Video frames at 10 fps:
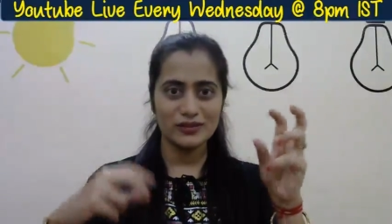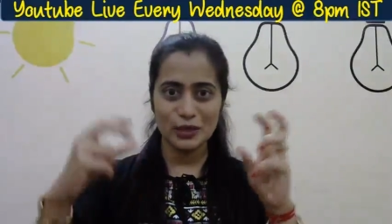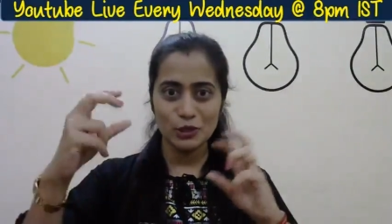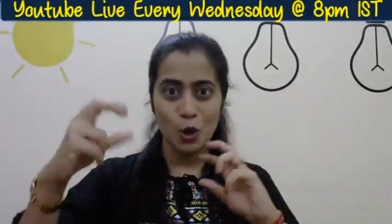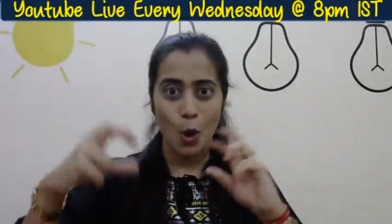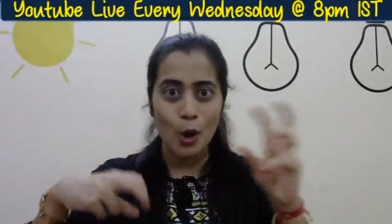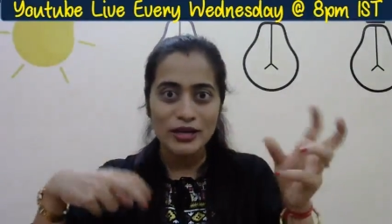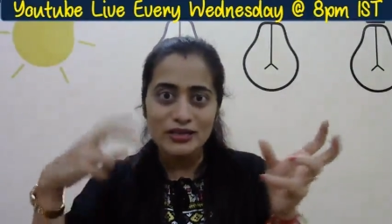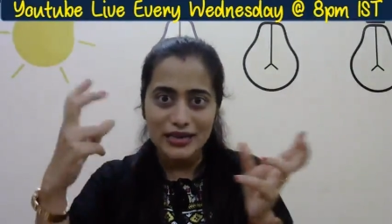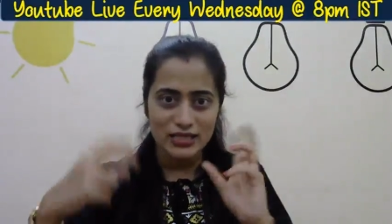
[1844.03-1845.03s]
the
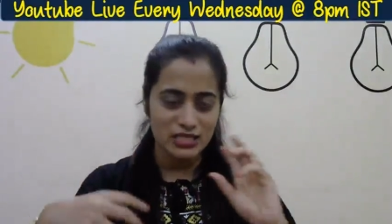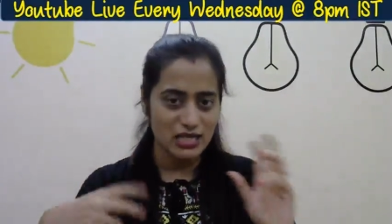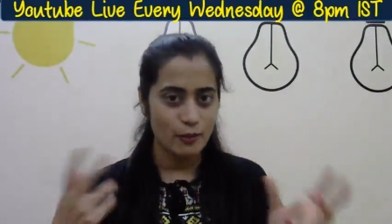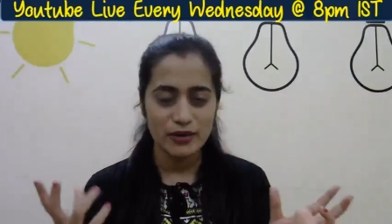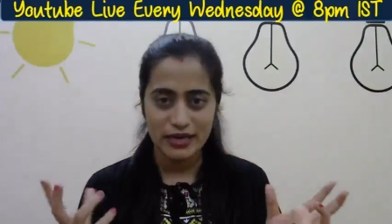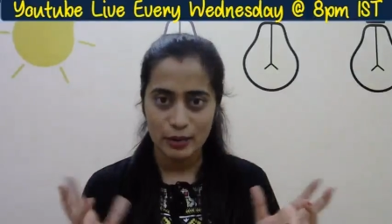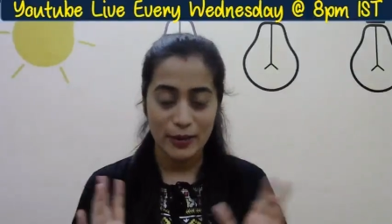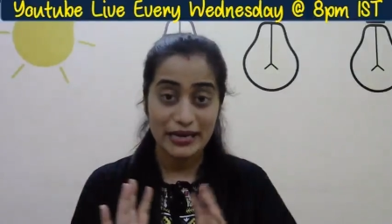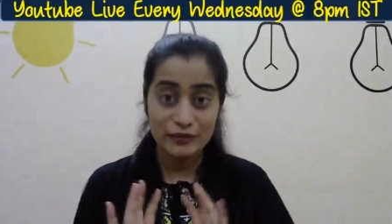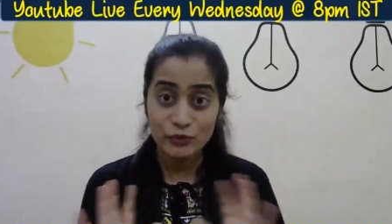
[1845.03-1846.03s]
order gets jumbled up,
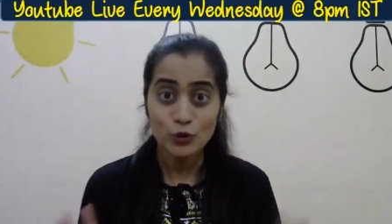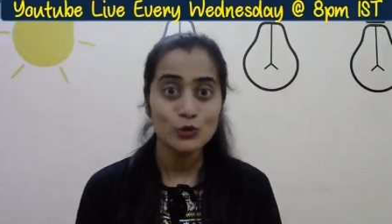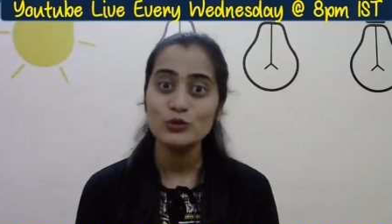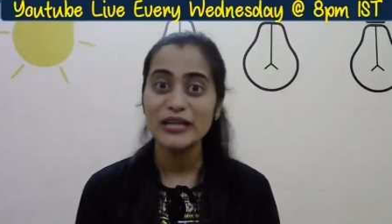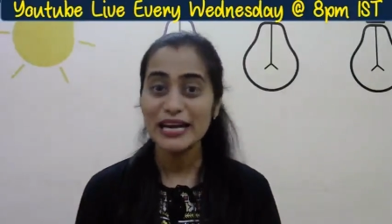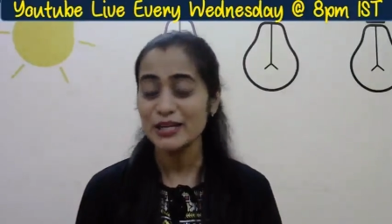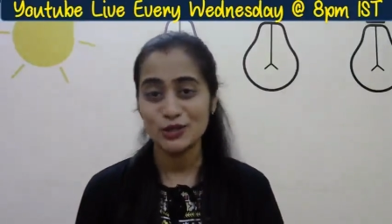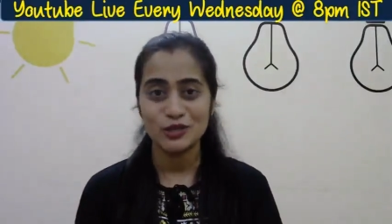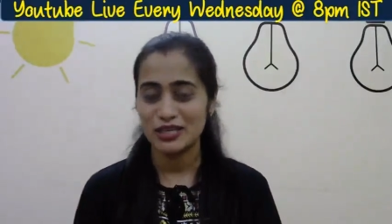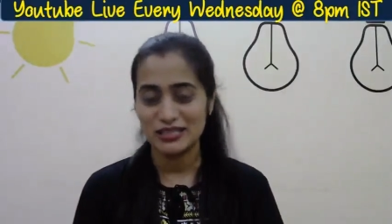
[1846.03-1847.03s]
and if you do that,
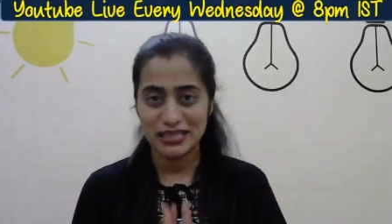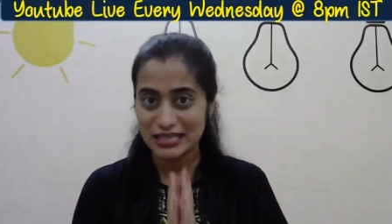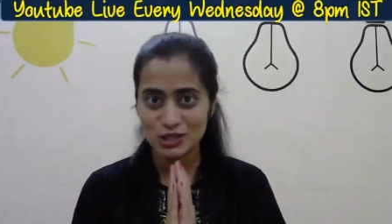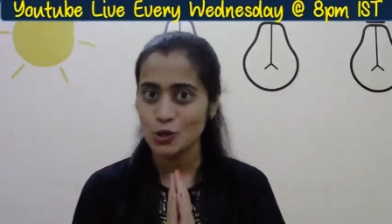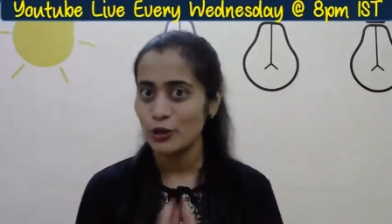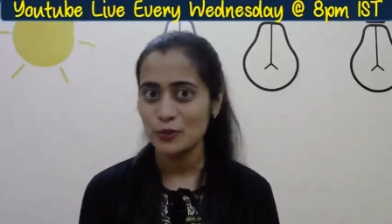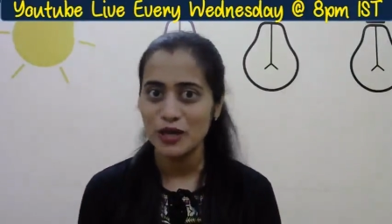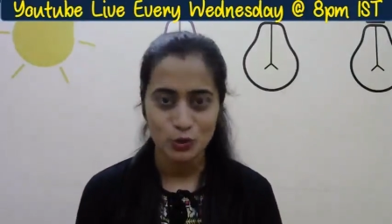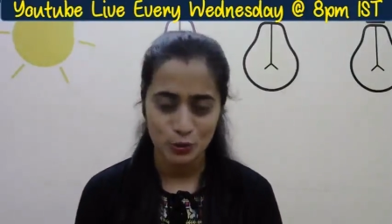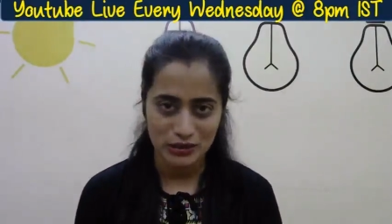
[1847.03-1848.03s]
it's going to be a
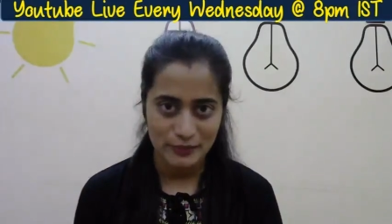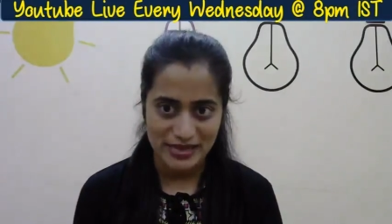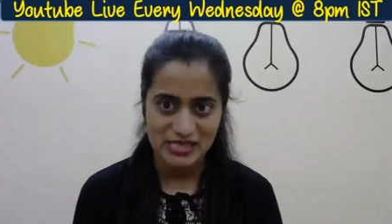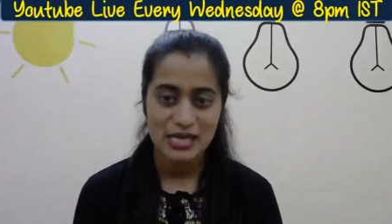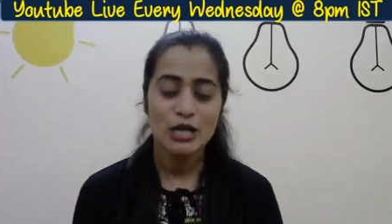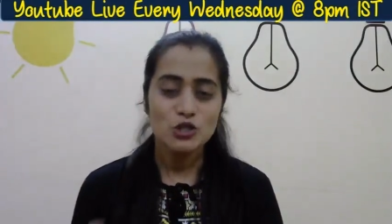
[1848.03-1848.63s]
total mess.